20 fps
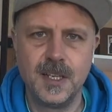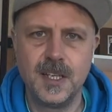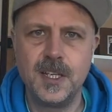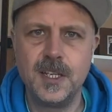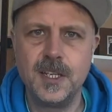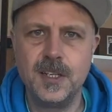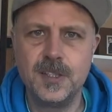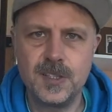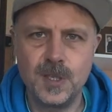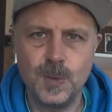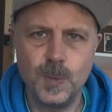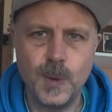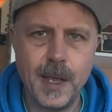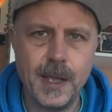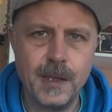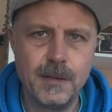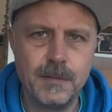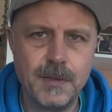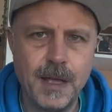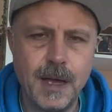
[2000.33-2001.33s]
You use the
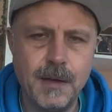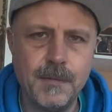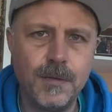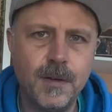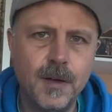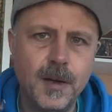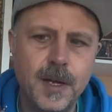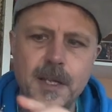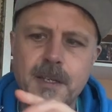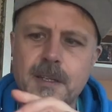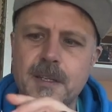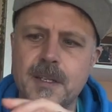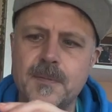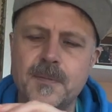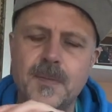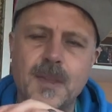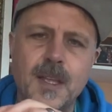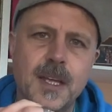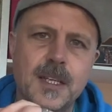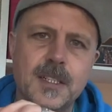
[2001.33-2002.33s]
weight of that fly
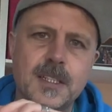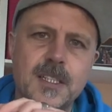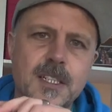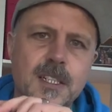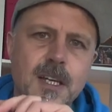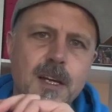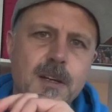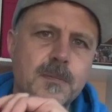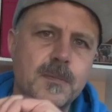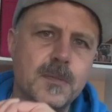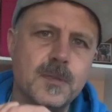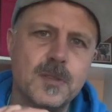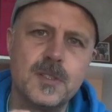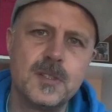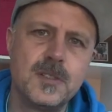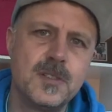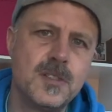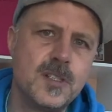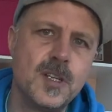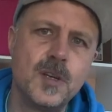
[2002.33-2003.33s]
and you don't
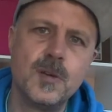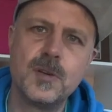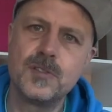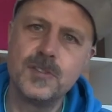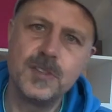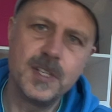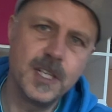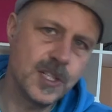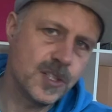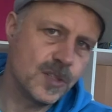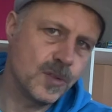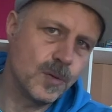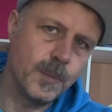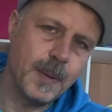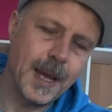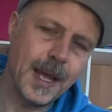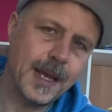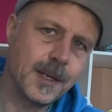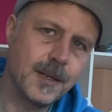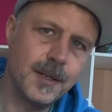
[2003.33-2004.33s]
do a traditional
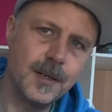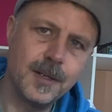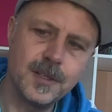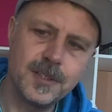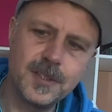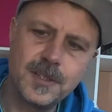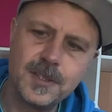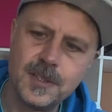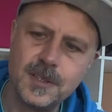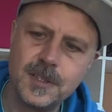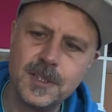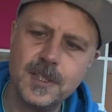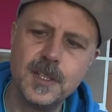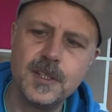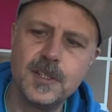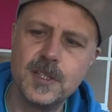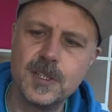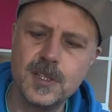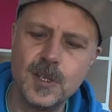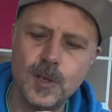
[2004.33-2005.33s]
back cast,
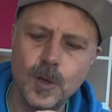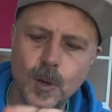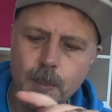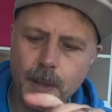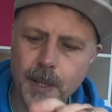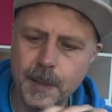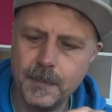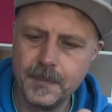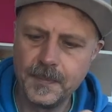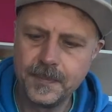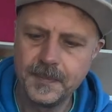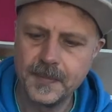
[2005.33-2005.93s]
you just lob it.